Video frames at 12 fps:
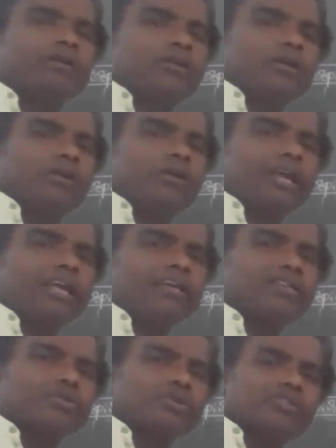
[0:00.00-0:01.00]
Okay, so
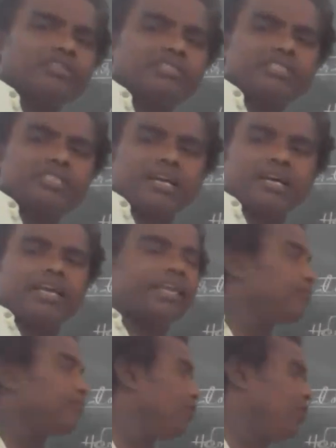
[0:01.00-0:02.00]
this is a
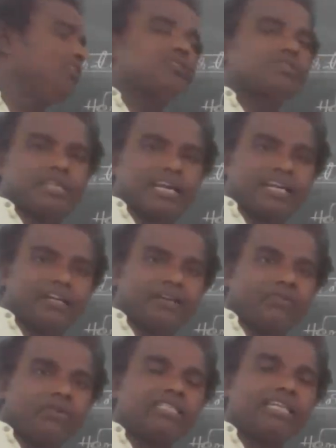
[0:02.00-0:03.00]
hemocyanin. Once
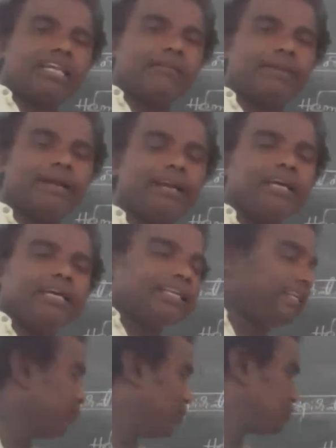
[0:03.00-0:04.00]
I repeat,
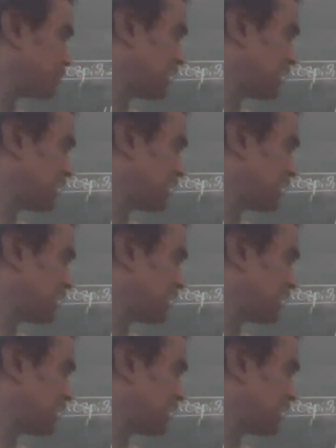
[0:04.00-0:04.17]
hemocyanin